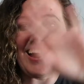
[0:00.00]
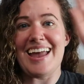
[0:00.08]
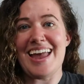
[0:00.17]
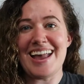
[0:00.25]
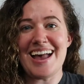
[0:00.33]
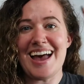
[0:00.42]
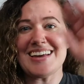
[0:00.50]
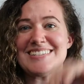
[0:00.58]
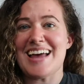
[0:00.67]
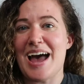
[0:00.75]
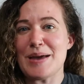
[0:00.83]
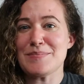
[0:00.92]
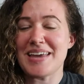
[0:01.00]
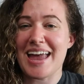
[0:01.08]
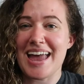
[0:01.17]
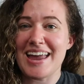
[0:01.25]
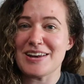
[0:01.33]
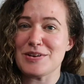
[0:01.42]
Hey guys, I'm
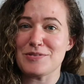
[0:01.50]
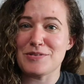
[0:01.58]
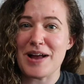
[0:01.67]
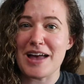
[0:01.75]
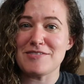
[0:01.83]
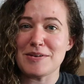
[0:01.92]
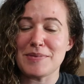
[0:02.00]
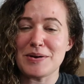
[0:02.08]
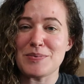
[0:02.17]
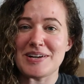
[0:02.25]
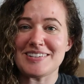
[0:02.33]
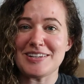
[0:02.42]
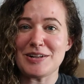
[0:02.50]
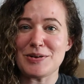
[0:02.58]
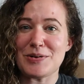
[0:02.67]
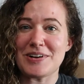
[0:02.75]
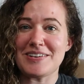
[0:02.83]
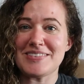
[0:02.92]
Kay and you've arrived at my weird little
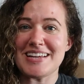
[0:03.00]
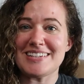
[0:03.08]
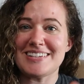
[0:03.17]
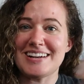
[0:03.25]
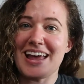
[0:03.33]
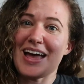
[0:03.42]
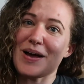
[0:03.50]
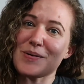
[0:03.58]
corner of the internet.